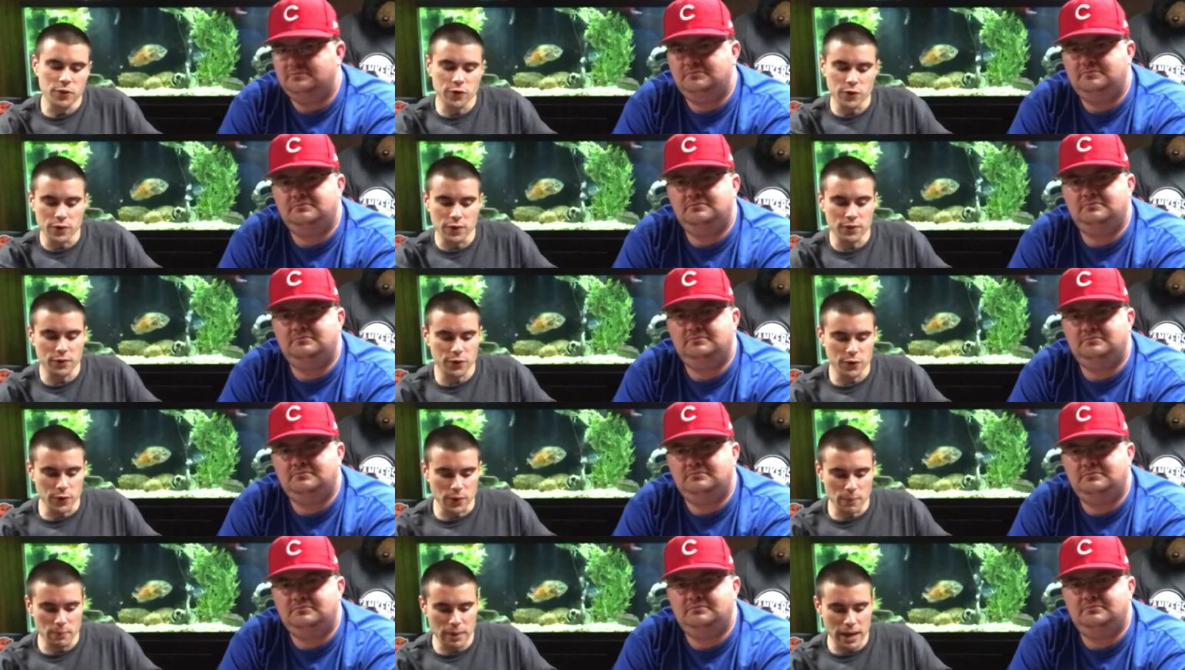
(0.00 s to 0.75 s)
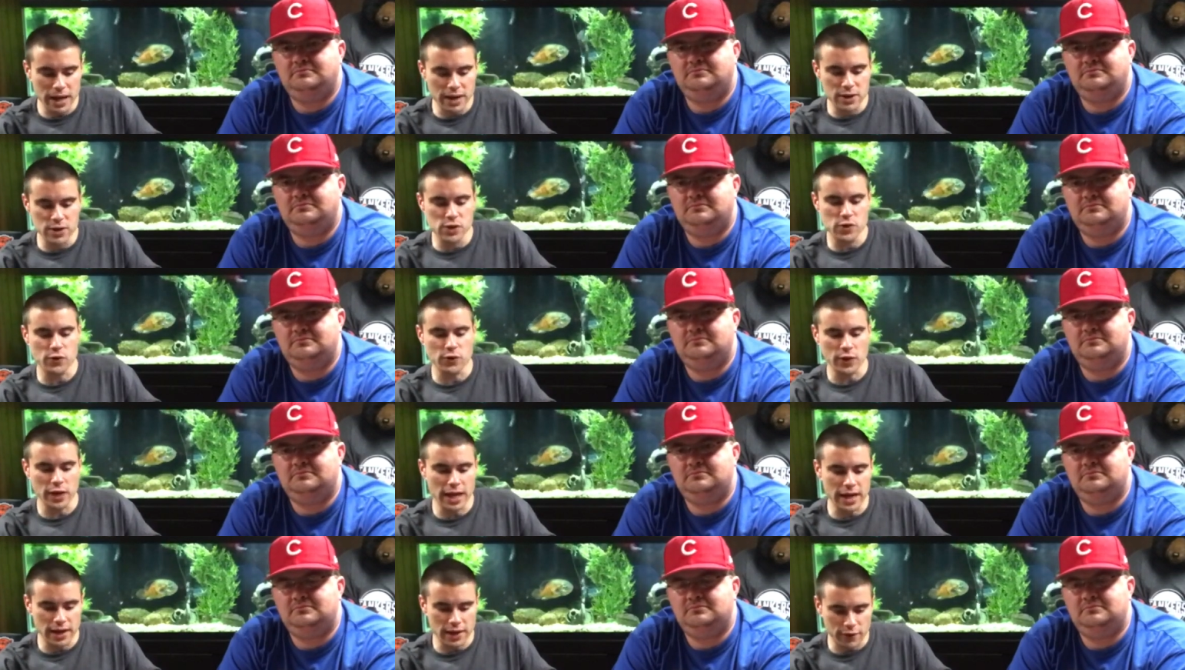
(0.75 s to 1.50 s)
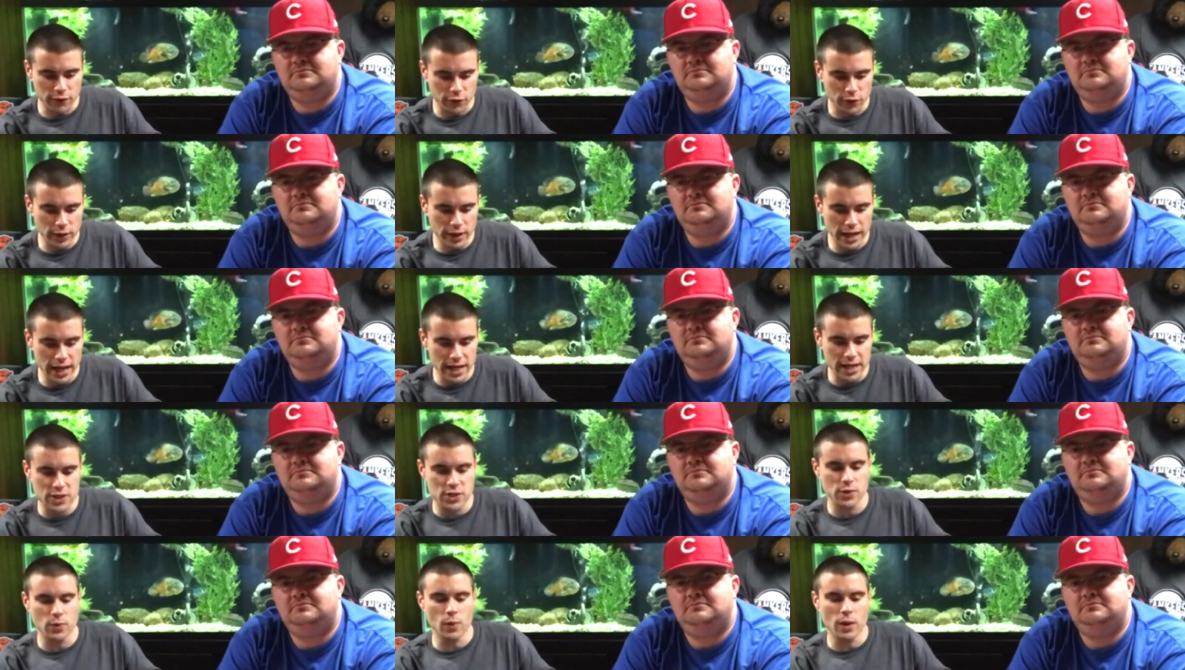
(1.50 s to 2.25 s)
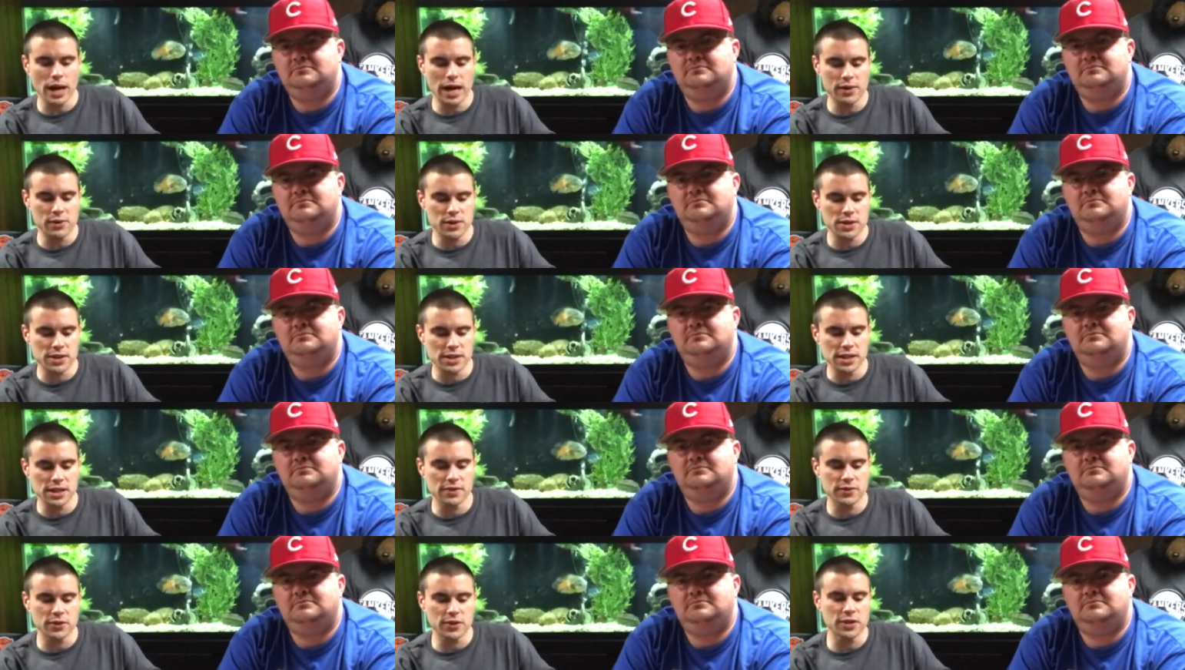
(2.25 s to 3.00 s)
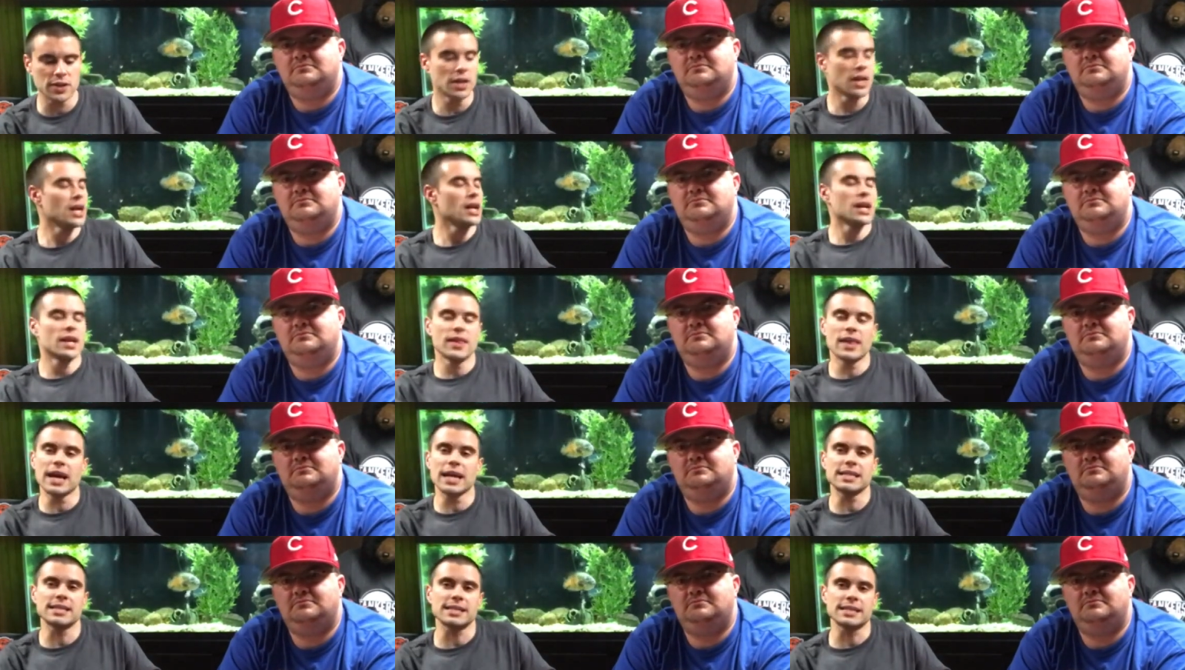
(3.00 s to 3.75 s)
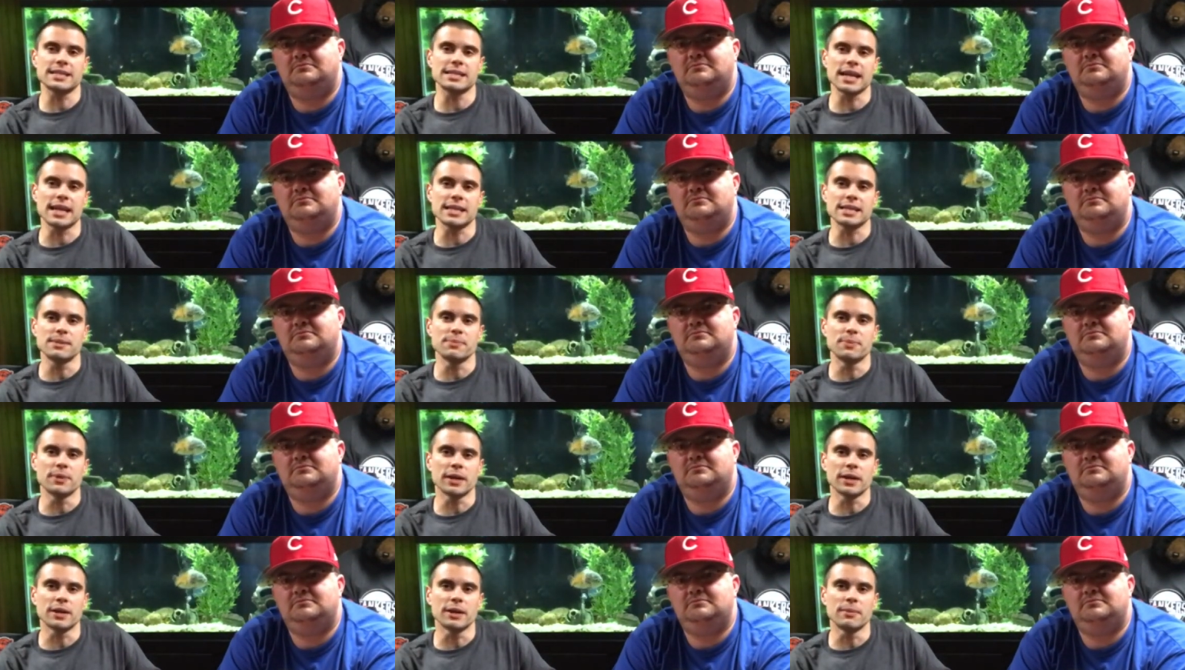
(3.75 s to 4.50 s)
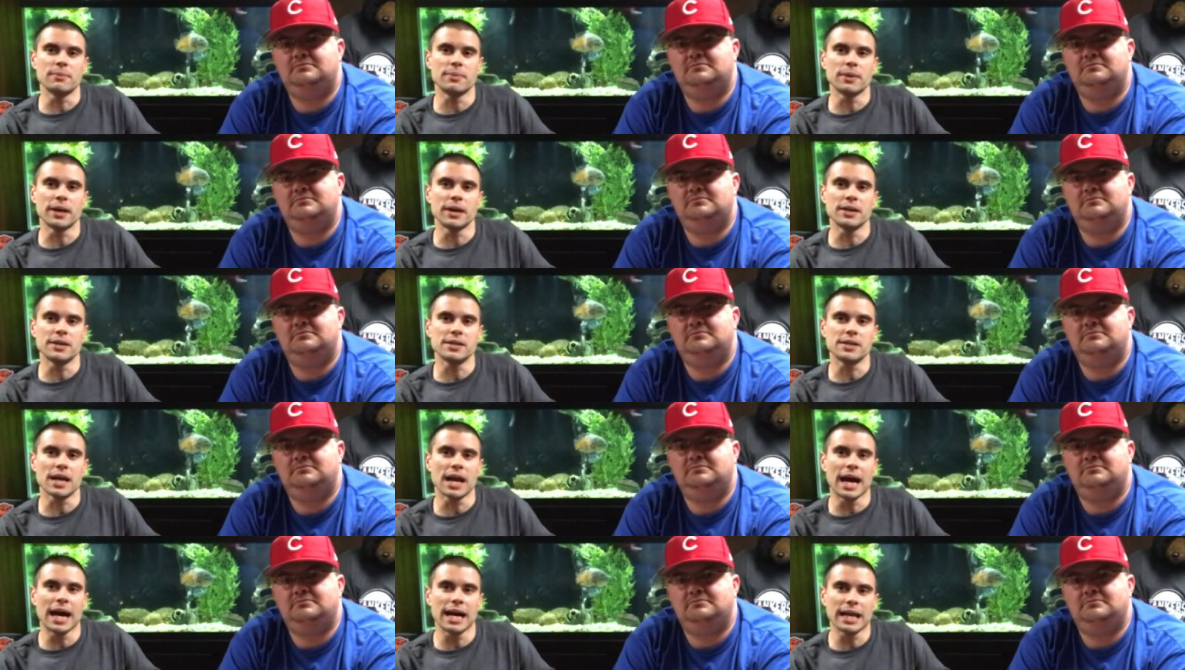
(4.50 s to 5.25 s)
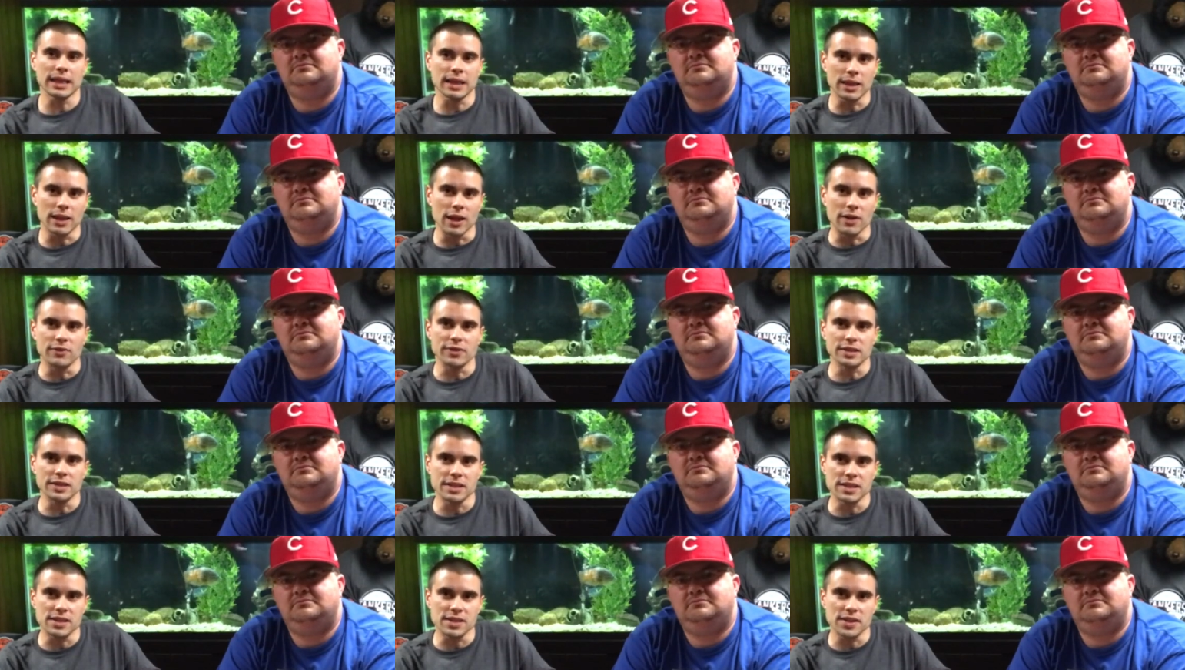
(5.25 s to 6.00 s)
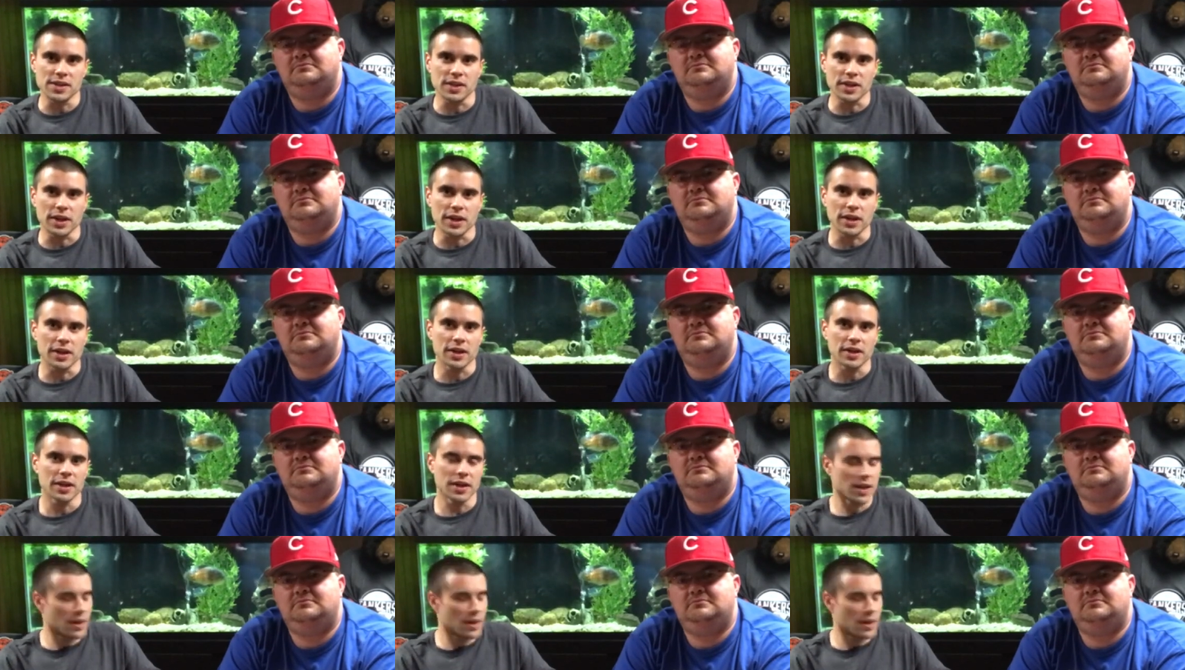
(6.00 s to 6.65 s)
Speaker 1: for the for the Bears for getting a free agent wide receiver, that's sexy pickup Bears. I love it this year.